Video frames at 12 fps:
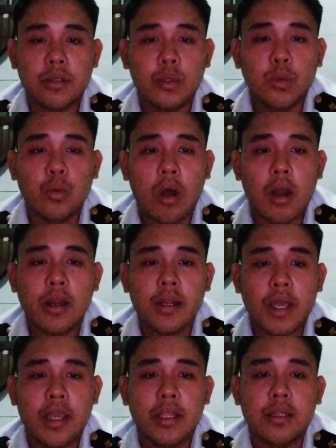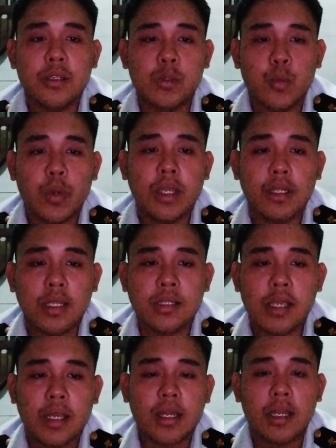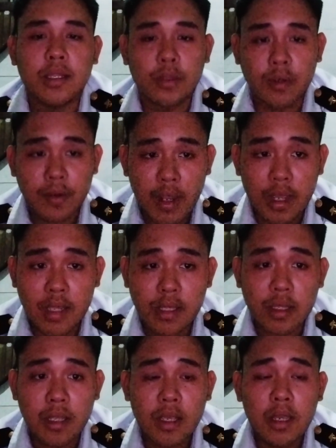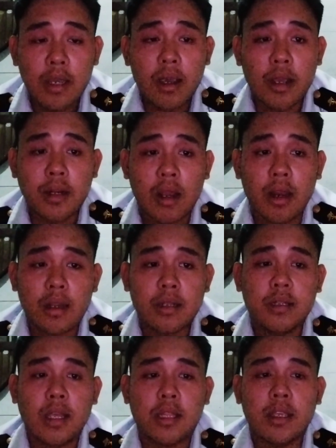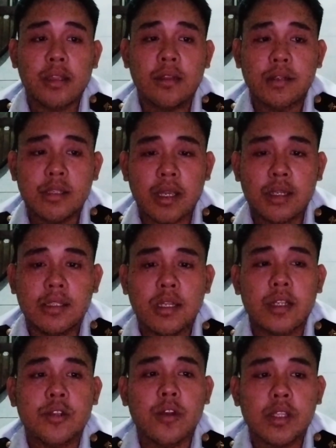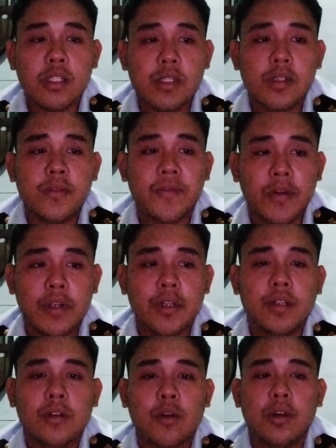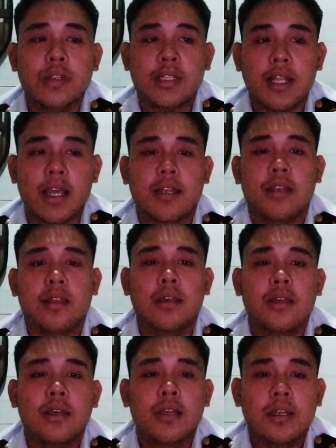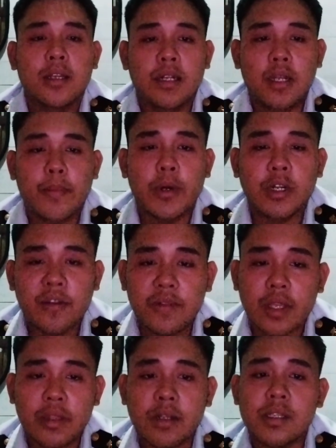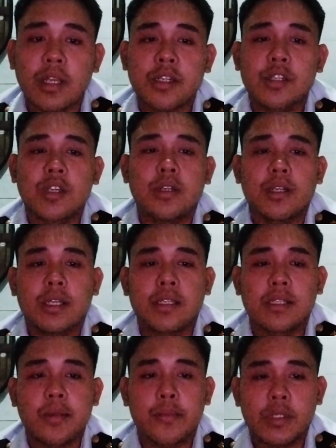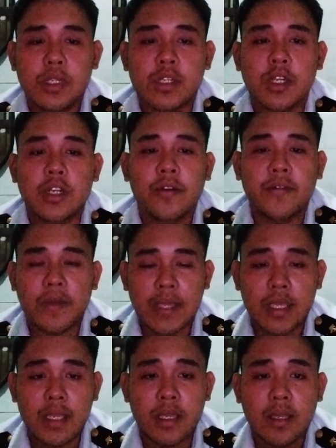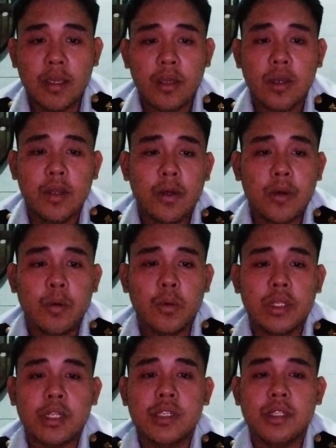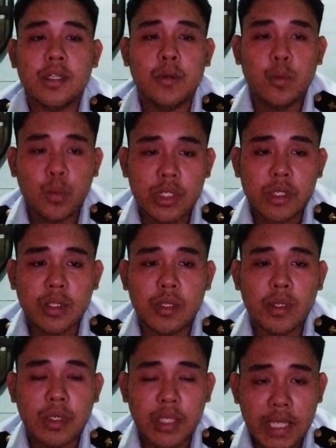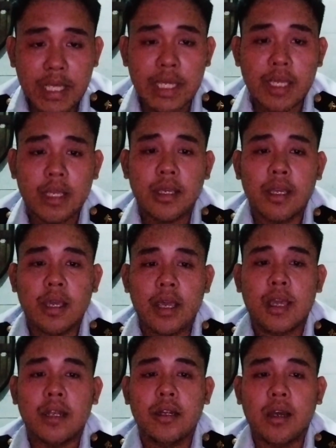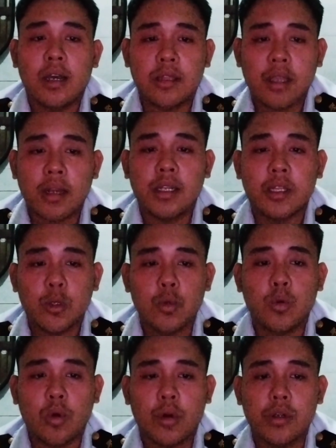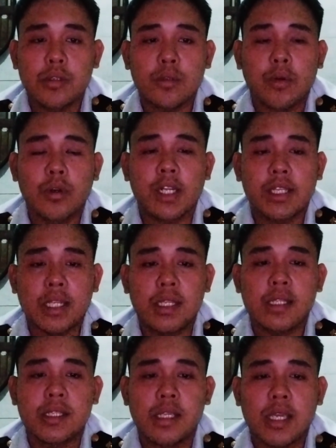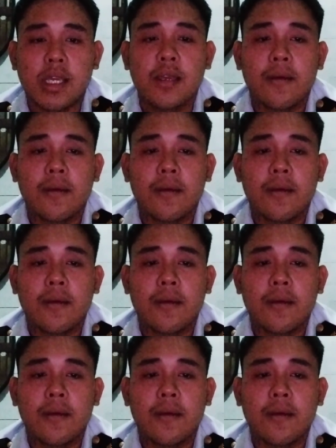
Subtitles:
to R and swing the second to create an arc that intersects the transferred course line. The point of the intersection is the position of E, with E, and the target through course or the TTC.